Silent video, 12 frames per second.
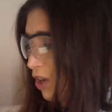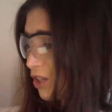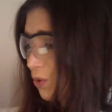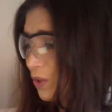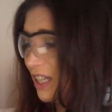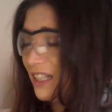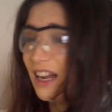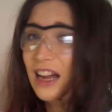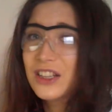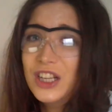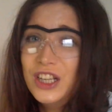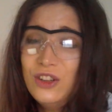not only
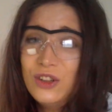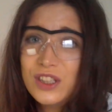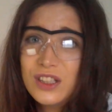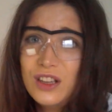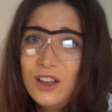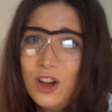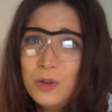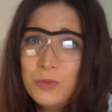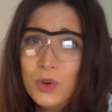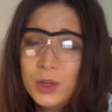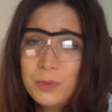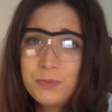that, it looks a lot
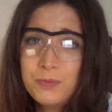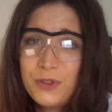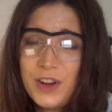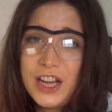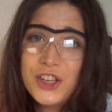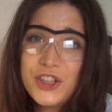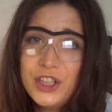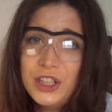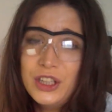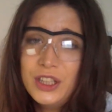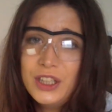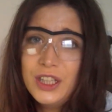more
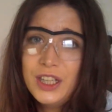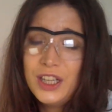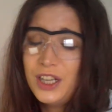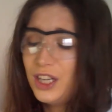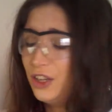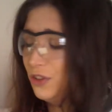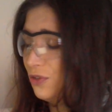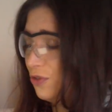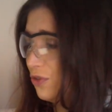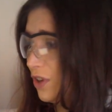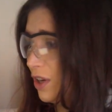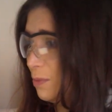professional
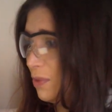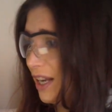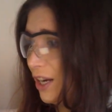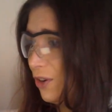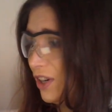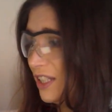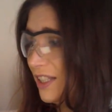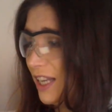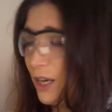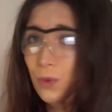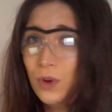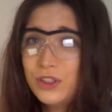if a playwright,
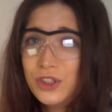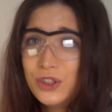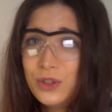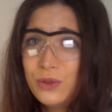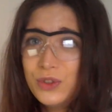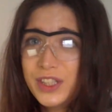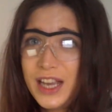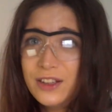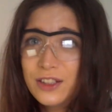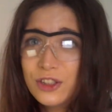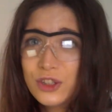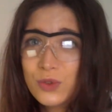say, wants to
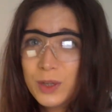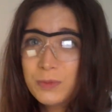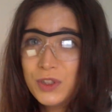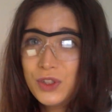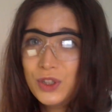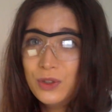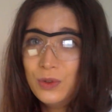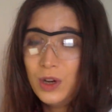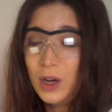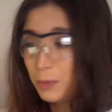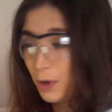send their script to a